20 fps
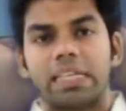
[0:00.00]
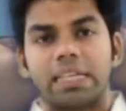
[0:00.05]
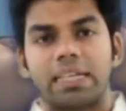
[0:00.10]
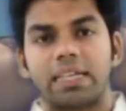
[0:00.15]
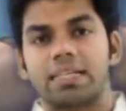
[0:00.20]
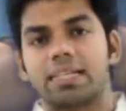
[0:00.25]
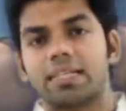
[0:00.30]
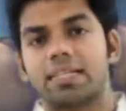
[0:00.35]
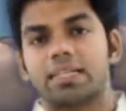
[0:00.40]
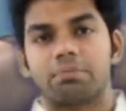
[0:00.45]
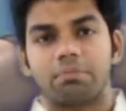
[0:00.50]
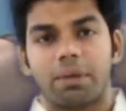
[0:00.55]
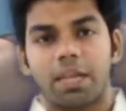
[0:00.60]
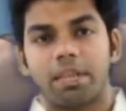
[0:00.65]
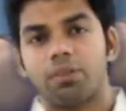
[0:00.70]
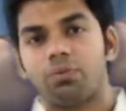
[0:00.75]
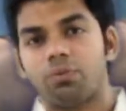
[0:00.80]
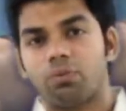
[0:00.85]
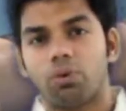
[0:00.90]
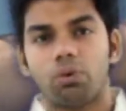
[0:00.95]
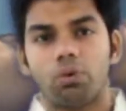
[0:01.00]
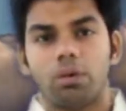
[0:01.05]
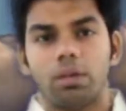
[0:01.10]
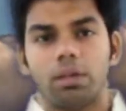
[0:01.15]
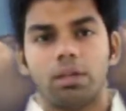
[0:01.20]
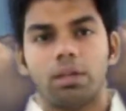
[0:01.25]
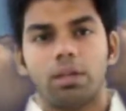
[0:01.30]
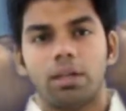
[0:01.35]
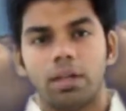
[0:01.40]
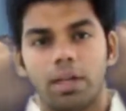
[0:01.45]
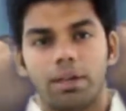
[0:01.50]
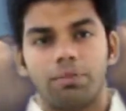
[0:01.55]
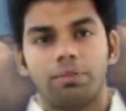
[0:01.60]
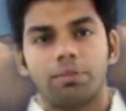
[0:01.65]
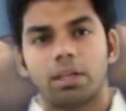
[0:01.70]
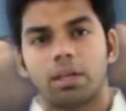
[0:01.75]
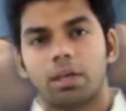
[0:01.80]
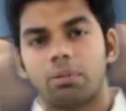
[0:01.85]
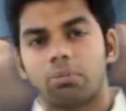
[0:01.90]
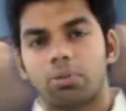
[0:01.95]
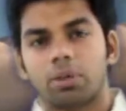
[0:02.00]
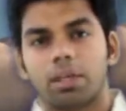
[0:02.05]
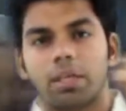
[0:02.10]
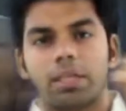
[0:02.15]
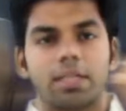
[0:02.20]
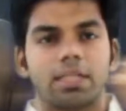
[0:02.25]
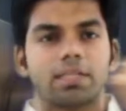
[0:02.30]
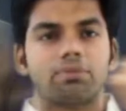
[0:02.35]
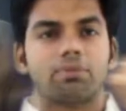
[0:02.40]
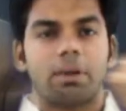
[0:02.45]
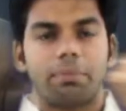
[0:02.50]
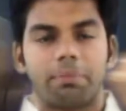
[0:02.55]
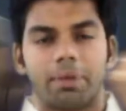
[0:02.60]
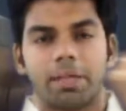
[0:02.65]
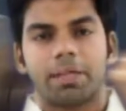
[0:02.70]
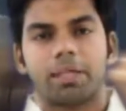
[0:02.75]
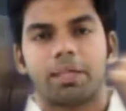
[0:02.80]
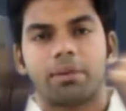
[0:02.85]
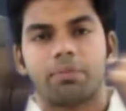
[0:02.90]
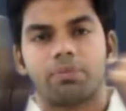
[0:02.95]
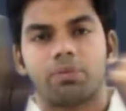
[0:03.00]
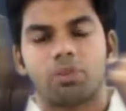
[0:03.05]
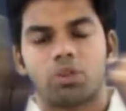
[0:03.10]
increases manifold if the component is vibrating.